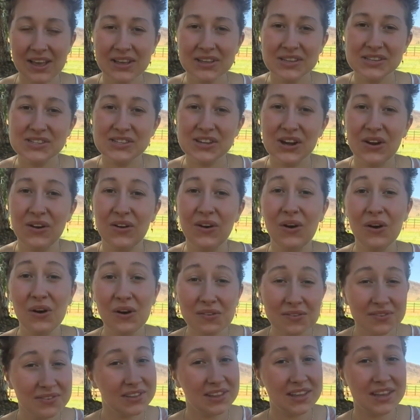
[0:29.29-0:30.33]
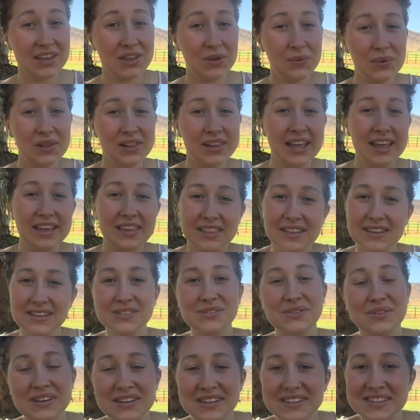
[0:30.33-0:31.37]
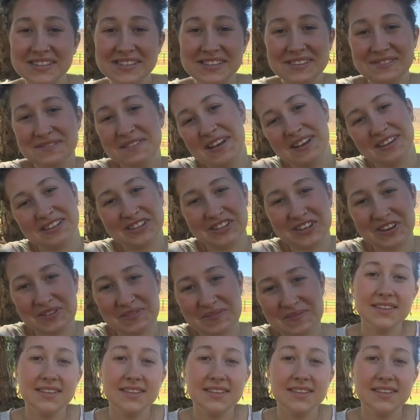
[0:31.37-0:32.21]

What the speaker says: So hopefully you will like this one just as much.